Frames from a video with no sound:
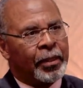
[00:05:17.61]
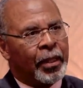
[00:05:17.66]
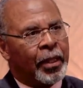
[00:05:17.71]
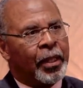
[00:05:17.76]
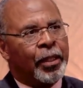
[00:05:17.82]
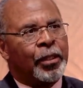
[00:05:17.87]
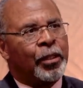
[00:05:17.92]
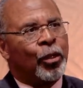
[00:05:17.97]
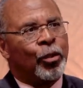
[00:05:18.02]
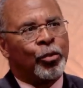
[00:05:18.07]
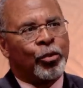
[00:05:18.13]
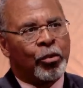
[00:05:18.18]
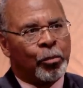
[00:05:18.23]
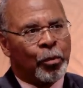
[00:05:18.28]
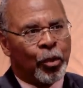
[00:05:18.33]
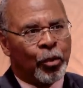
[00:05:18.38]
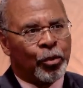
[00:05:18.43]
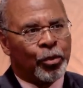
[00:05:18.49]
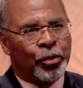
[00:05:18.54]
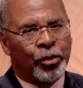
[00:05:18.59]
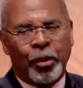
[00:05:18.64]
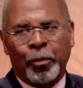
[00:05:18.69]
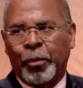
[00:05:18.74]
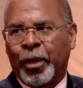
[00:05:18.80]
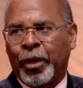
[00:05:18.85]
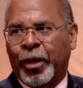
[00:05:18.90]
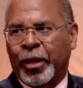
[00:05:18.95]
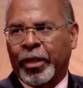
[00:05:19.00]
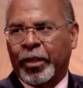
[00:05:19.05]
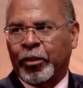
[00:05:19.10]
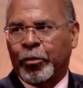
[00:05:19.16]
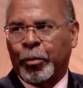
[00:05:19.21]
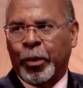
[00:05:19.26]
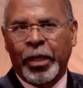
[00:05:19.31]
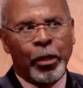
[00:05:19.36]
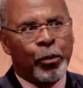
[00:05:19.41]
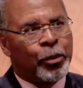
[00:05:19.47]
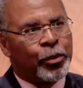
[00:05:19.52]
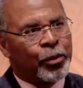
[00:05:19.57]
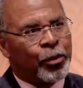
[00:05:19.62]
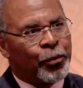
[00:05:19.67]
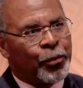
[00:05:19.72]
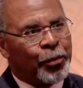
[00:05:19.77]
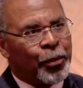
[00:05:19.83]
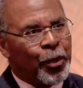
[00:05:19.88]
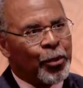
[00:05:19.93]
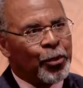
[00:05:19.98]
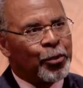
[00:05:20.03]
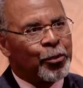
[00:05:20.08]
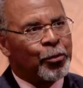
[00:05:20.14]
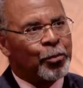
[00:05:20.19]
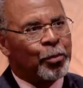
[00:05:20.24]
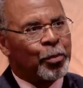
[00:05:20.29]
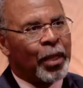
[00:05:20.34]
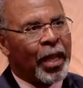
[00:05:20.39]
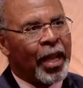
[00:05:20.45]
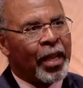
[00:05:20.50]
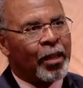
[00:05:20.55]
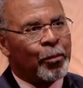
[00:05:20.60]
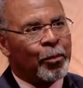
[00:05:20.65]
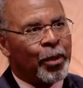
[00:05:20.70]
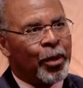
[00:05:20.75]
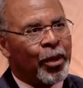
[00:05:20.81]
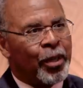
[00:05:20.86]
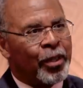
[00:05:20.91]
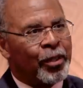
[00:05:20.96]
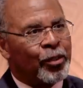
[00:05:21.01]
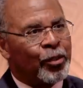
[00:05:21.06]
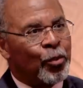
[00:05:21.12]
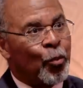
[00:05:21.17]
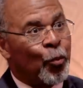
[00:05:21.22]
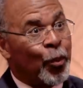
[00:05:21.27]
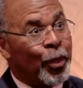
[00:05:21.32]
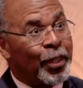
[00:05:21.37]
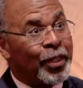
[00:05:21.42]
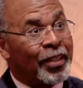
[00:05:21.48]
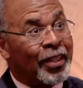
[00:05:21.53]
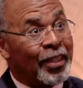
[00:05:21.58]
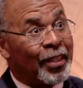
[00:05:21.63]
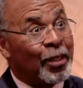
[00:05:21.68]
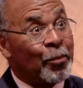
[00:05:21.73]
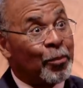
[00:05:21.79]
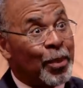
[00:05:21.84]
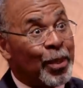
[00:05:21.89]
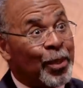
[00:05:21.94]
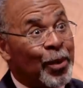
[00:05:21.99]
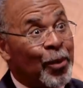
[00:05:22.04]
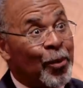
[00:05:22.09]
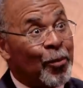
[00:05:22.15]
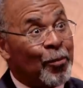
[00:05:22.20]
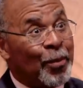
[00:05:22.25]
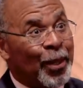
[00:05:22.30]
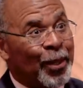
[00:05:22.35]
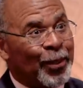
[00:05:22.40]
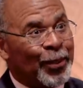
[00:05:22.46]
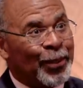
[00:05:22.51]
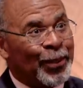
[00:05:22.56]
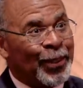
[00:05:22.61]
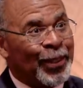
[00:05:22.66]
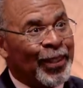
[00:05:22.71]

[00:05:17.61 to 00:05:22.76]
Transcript: unknown to most Americans, but he was the first Black American to win an Olympic gold medal